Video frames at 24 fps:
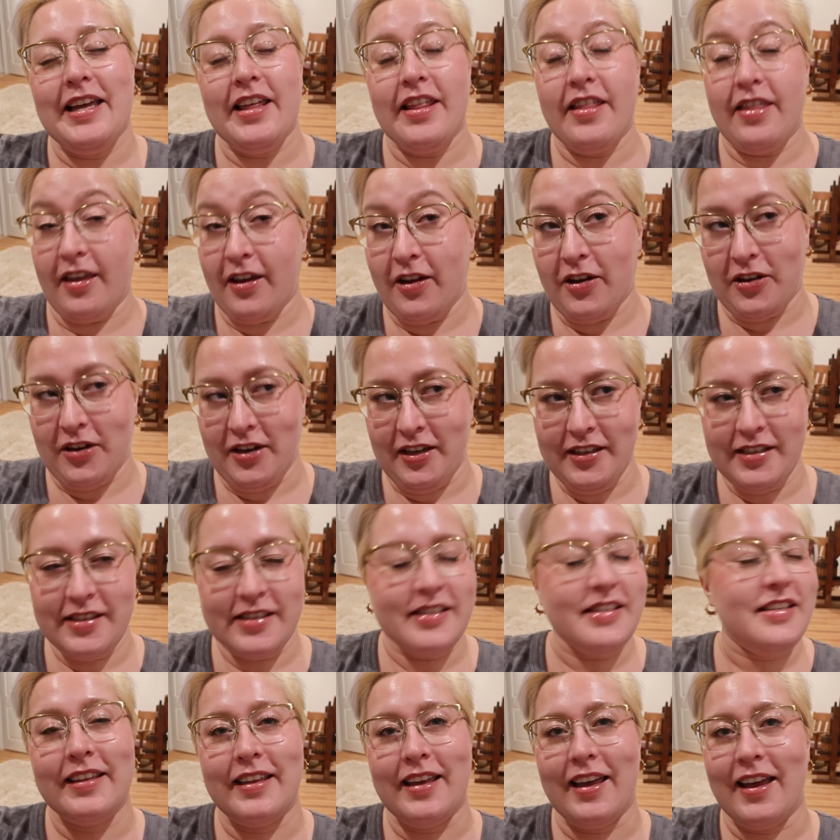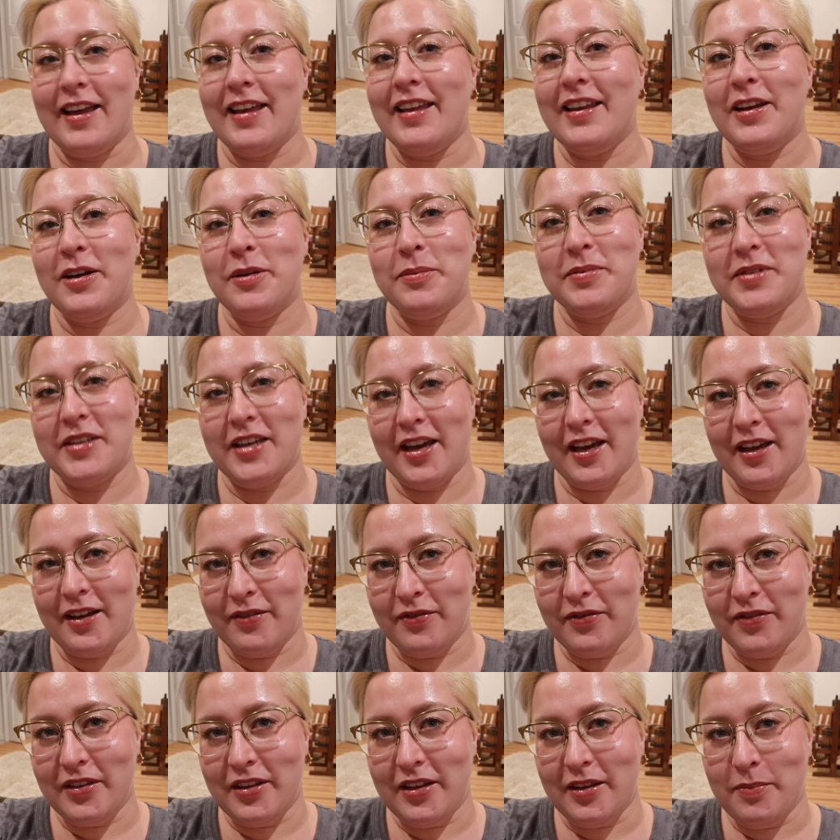thank goodness. Yeah, I'd hoped to
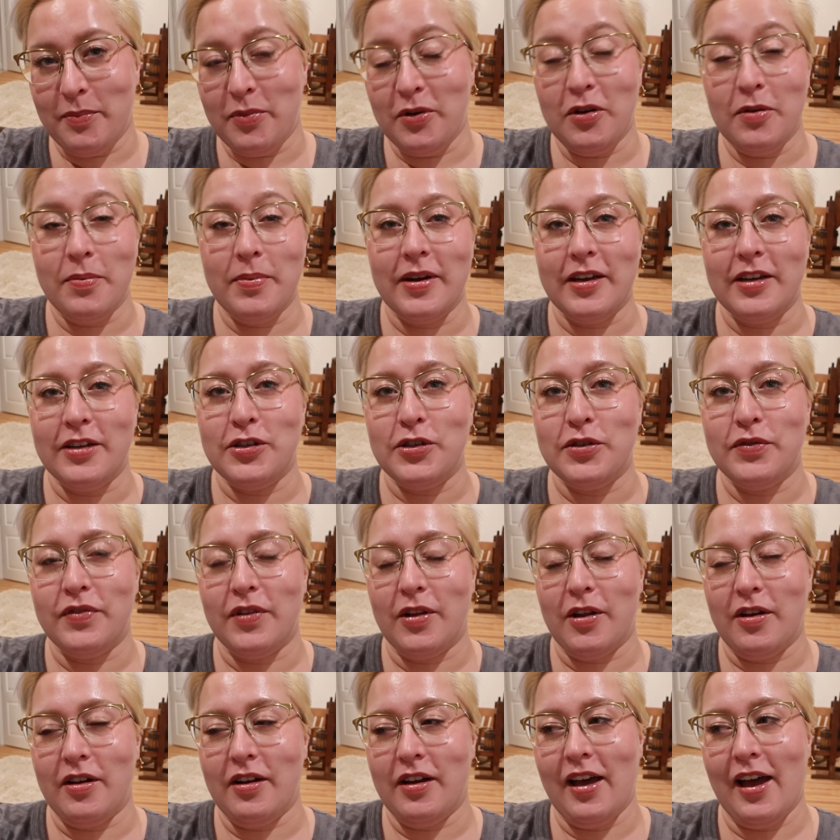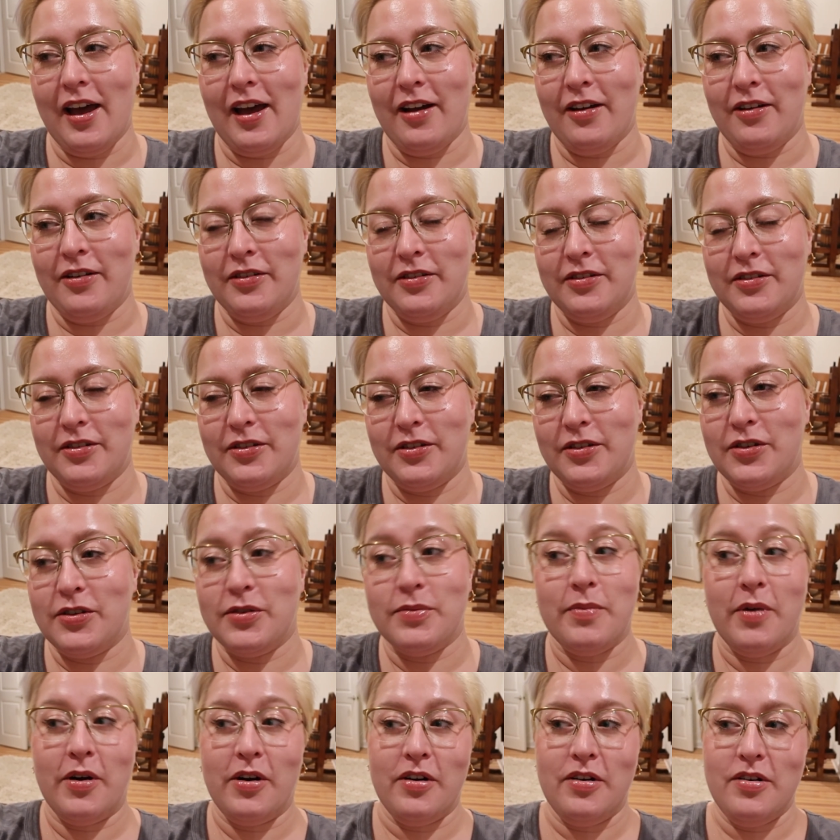have the Budapest vlog out
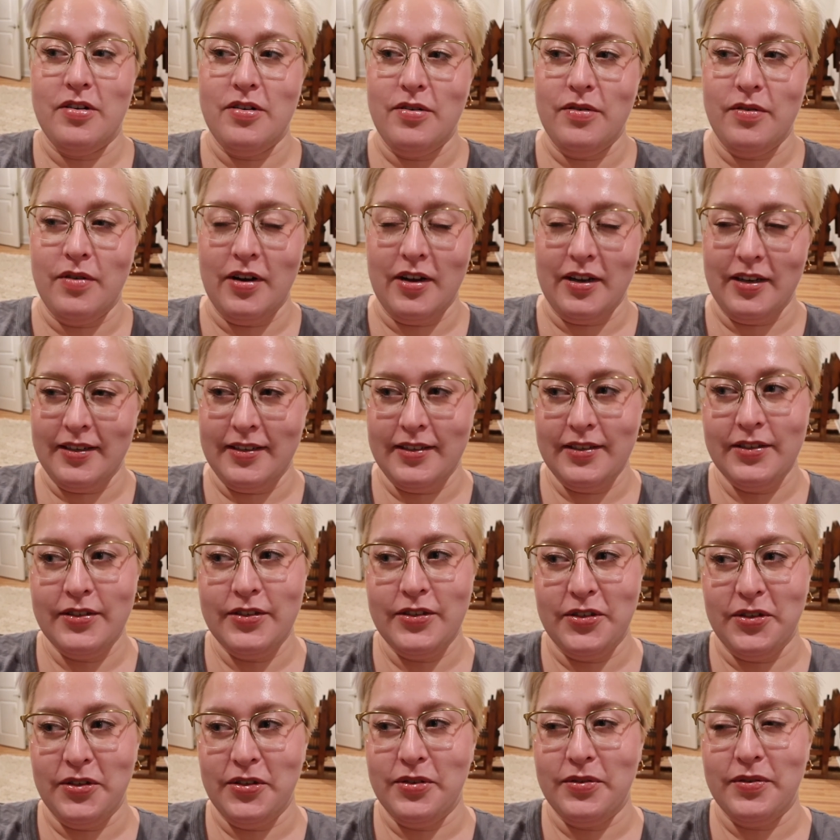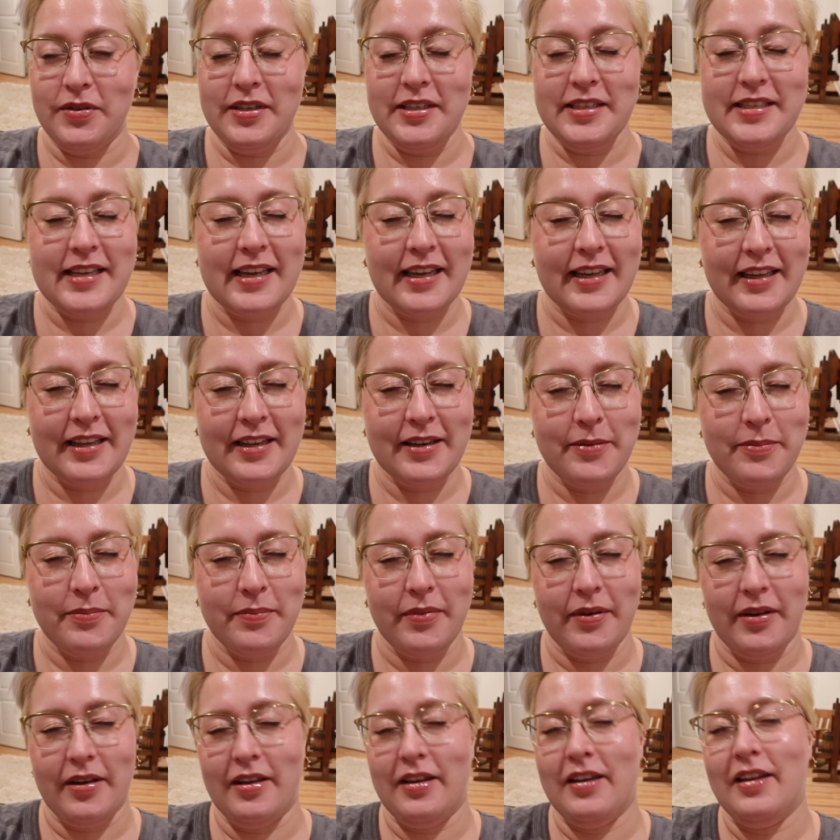tomorrow on June 22nd,
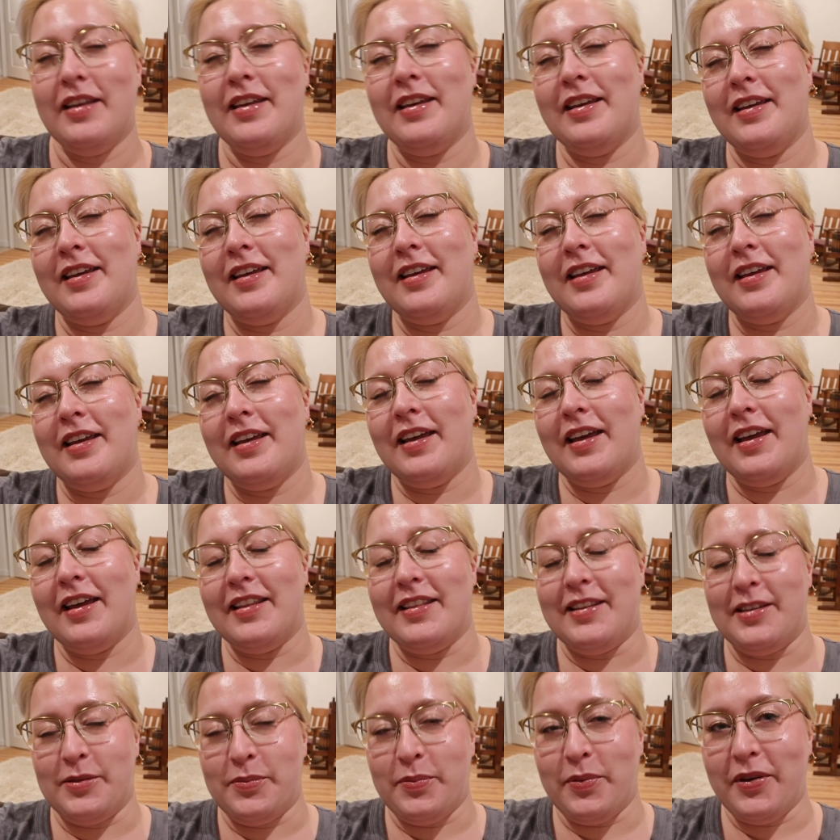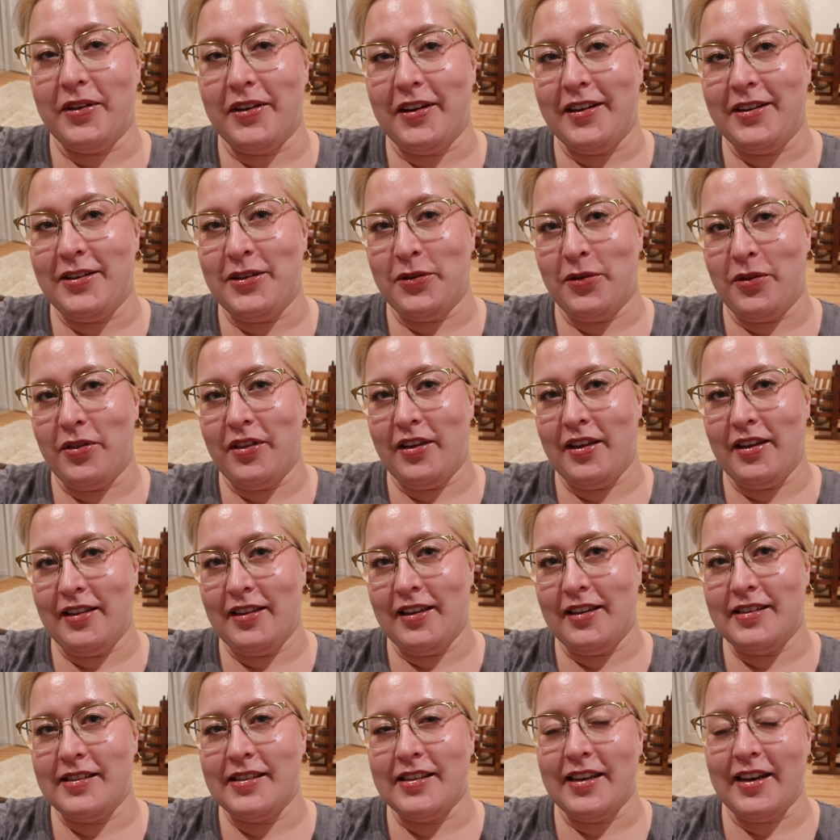but at this point I don't think
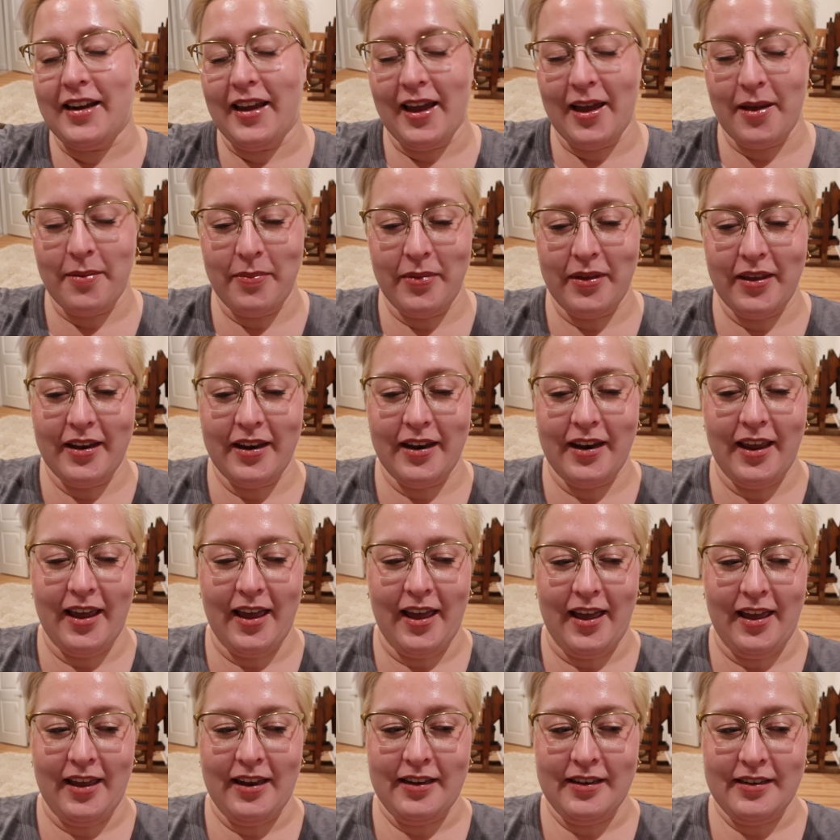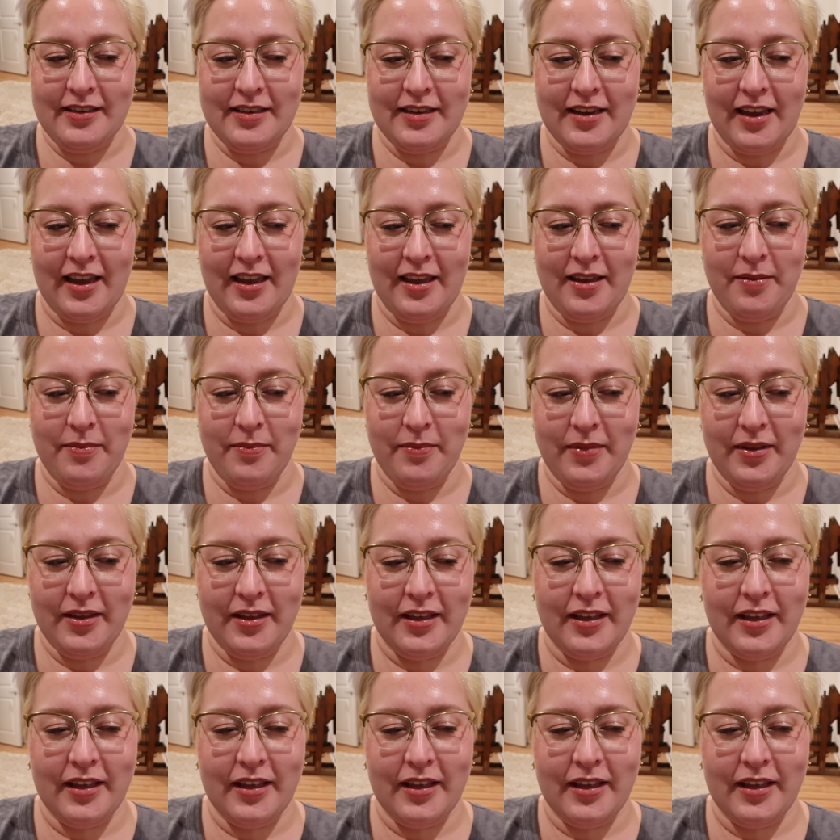that's gonna happen, and I am